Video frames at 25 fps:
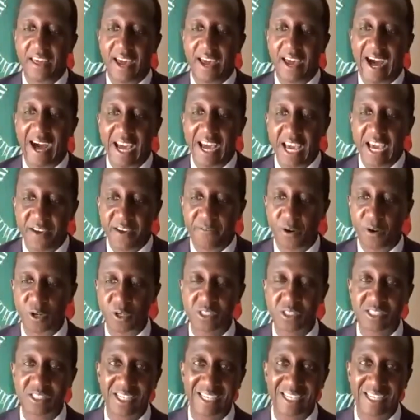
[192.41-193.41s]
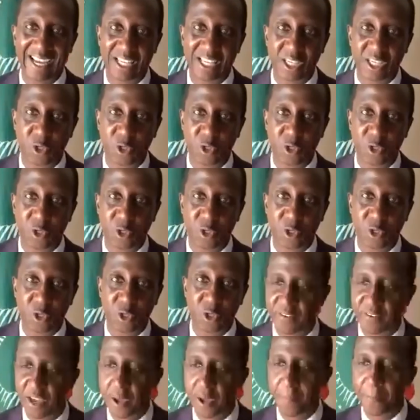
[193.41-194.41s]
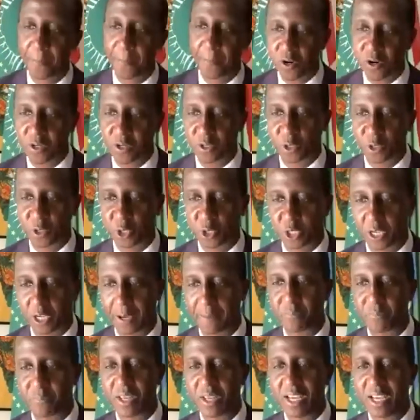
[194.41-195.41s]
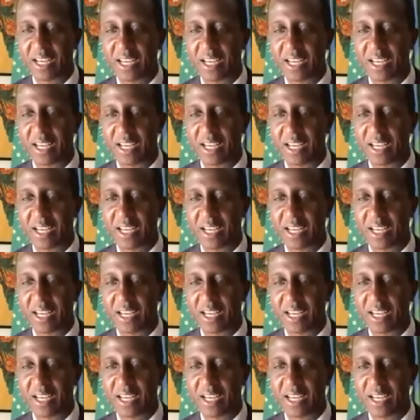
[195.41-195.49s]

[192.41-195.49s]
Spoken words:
the IFRC and UNICEF partnership,